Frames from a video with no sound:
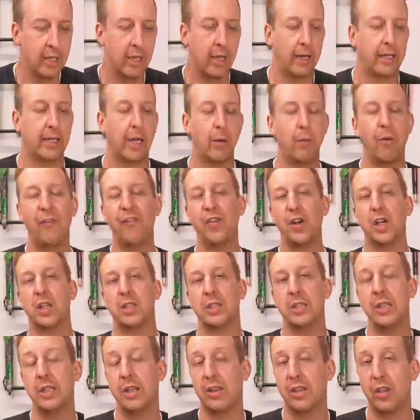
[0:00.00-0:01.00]
Okay, well
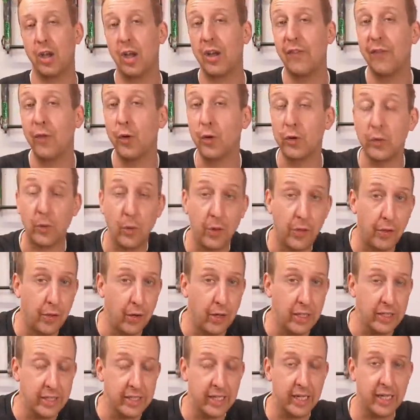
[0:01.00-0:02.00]
firstly, the thirty-four to a
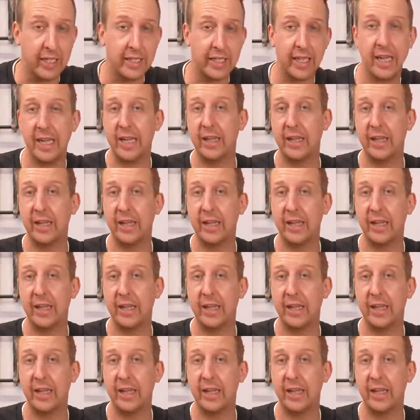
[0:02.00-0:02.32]
thirty-six